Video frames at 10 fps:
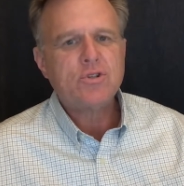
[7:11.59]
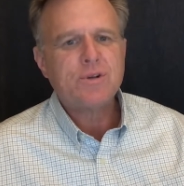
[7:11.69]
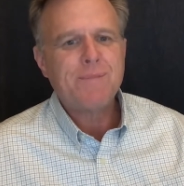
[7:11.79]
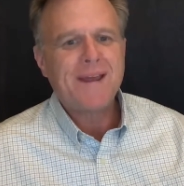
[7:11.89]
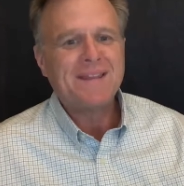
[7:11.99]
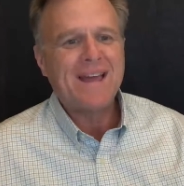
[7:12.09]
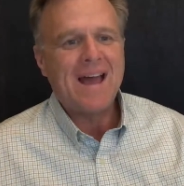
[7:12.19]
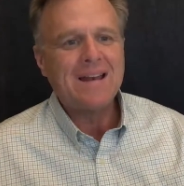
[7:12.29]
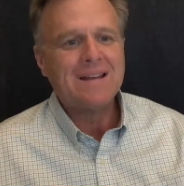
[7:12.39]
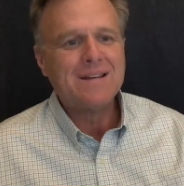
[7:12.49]
to make
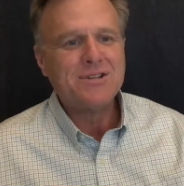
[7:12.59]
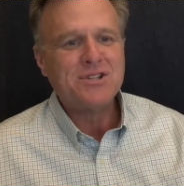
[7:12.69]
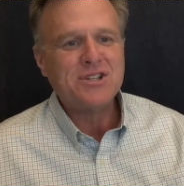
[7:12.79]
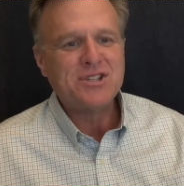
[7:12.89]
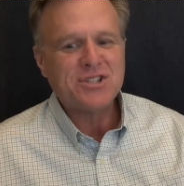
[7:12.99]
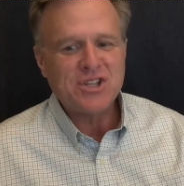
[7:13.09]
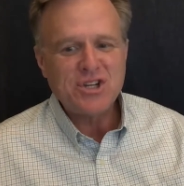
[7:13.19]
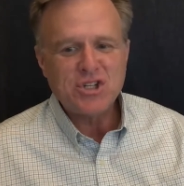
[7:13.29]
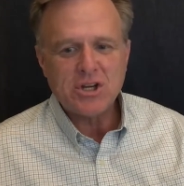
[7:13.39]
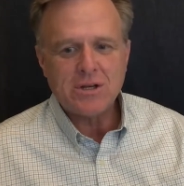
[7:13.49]
that
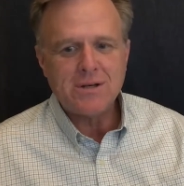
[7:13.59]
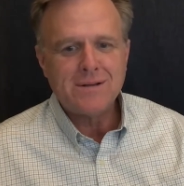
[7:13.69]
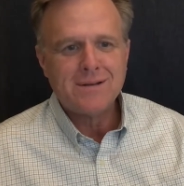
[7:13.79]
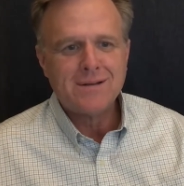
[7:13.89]
decision